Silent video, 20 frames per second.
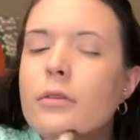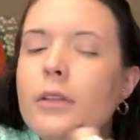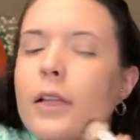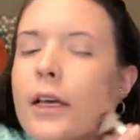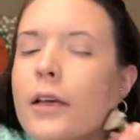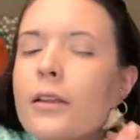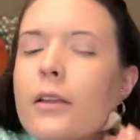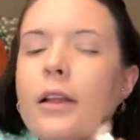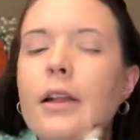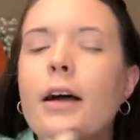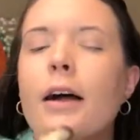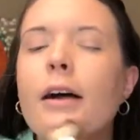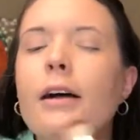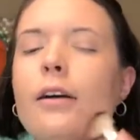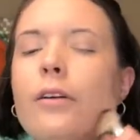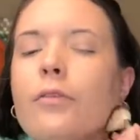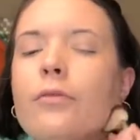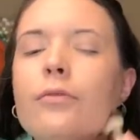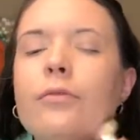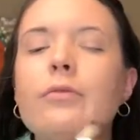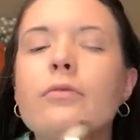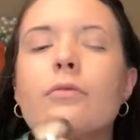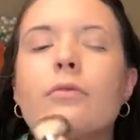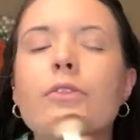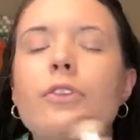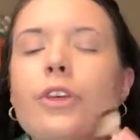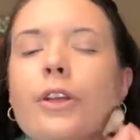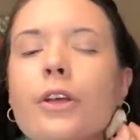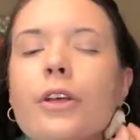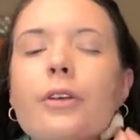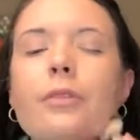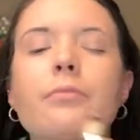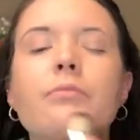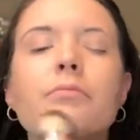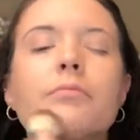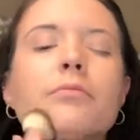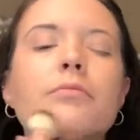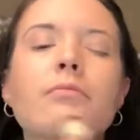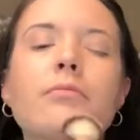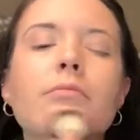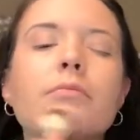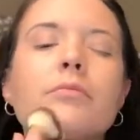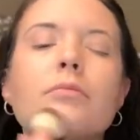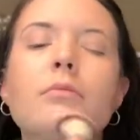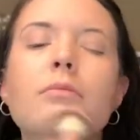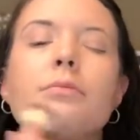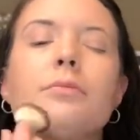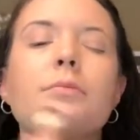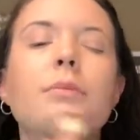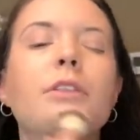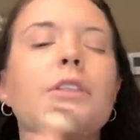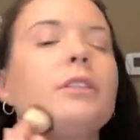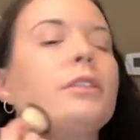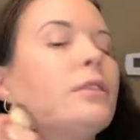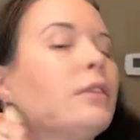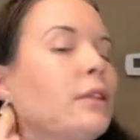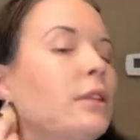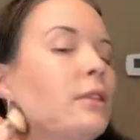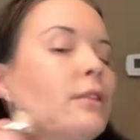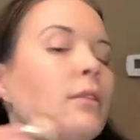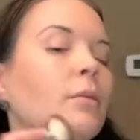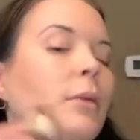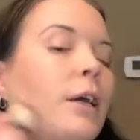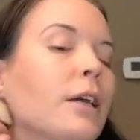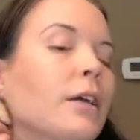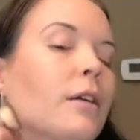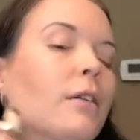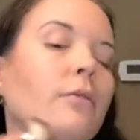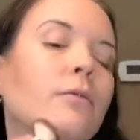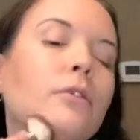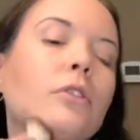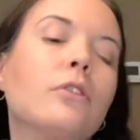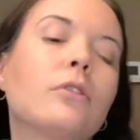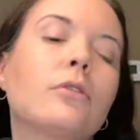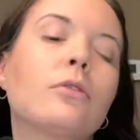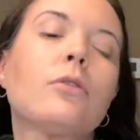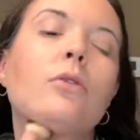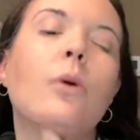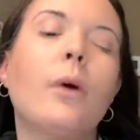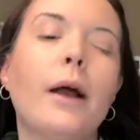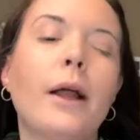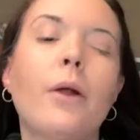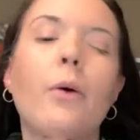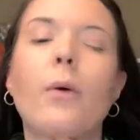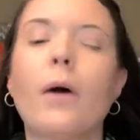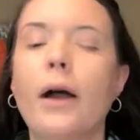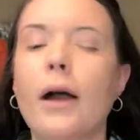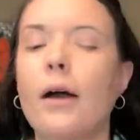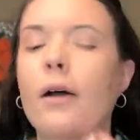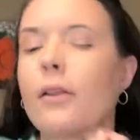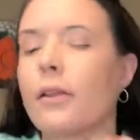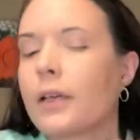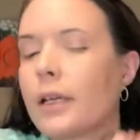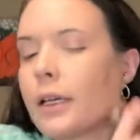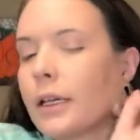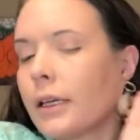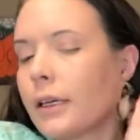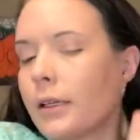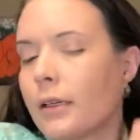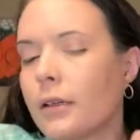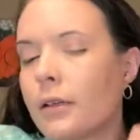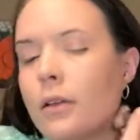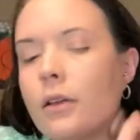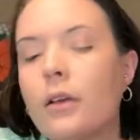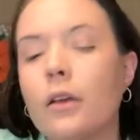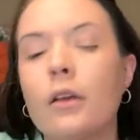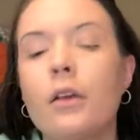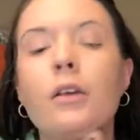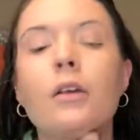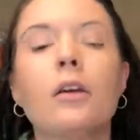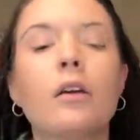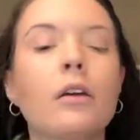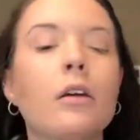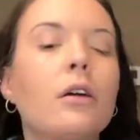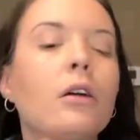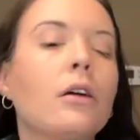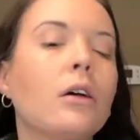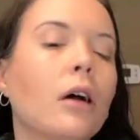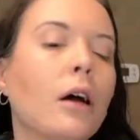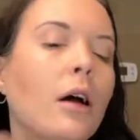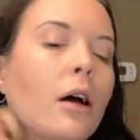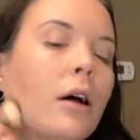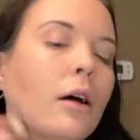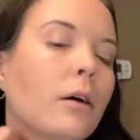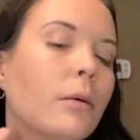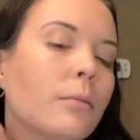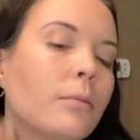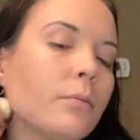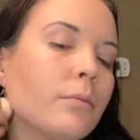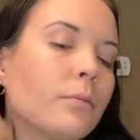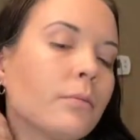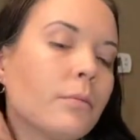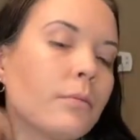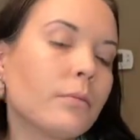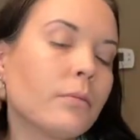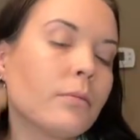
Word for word: now that I have, you know, been into makeup for quite a while again, um,